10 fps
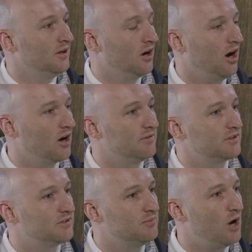
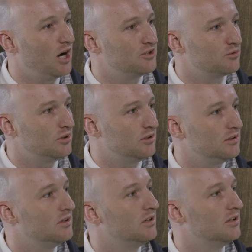Harvest to module.
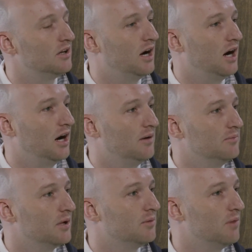
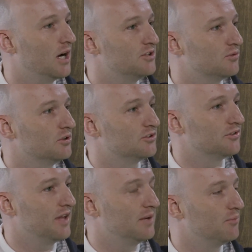Modules
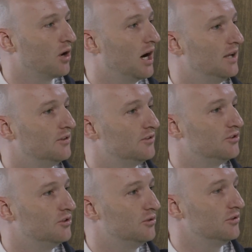are then brought
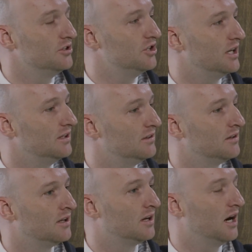to the gin.
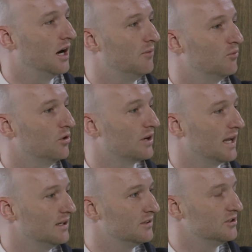We'll
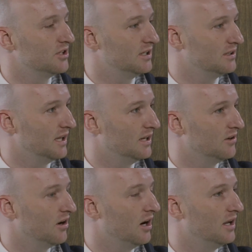get into ginning
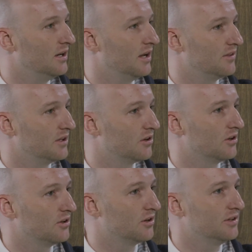later on. I think,
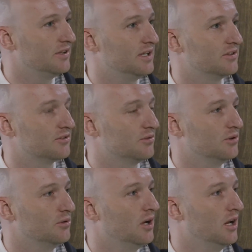Kirk, you're going to take us
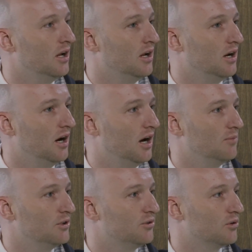through
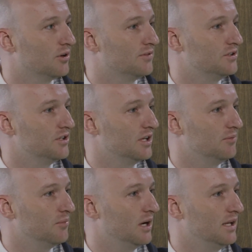a tour of the
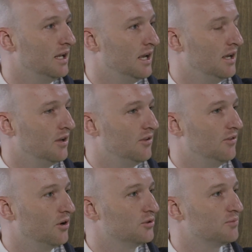gin, but
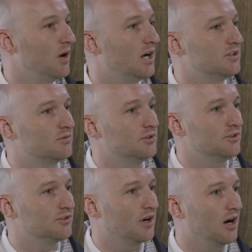those
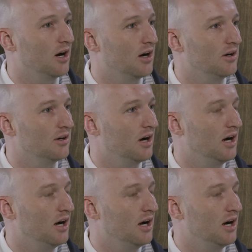modules are